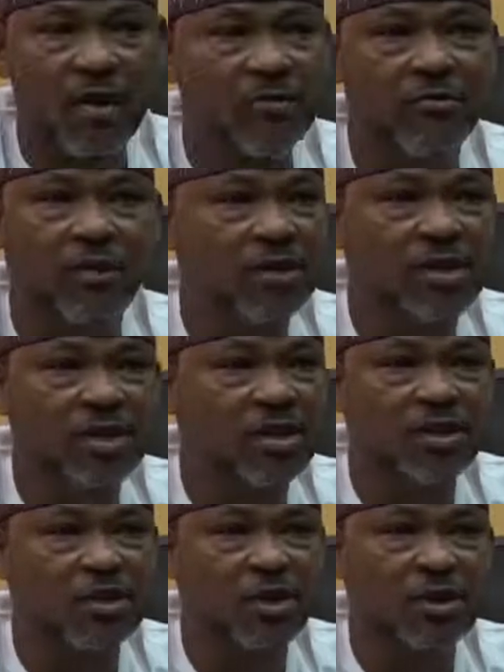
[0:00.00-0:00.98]

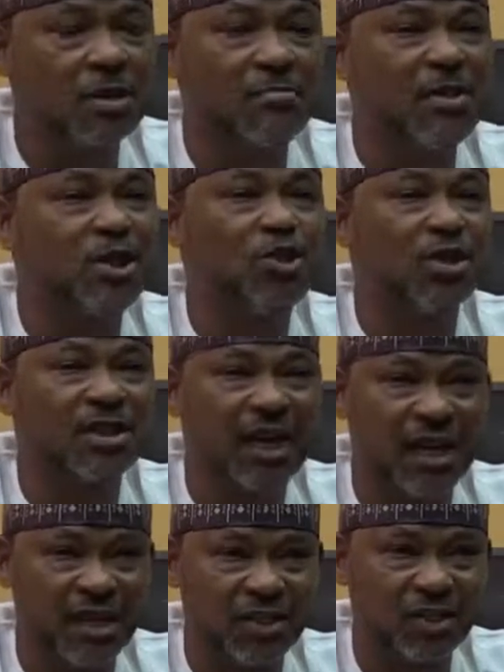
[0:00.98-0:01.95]
Funding is not a major
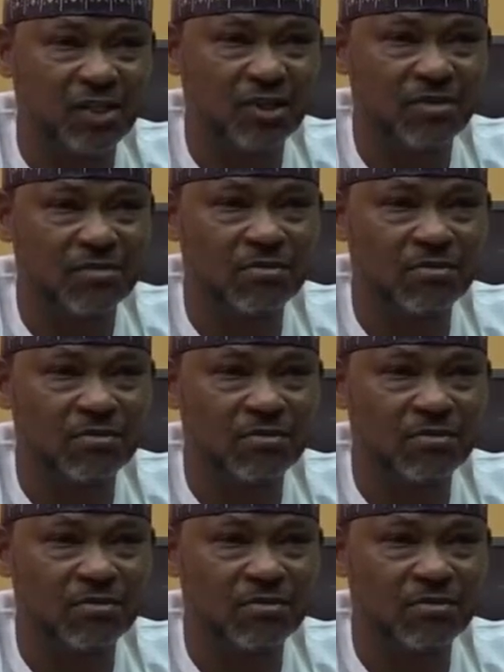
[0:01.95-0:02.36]
challenge.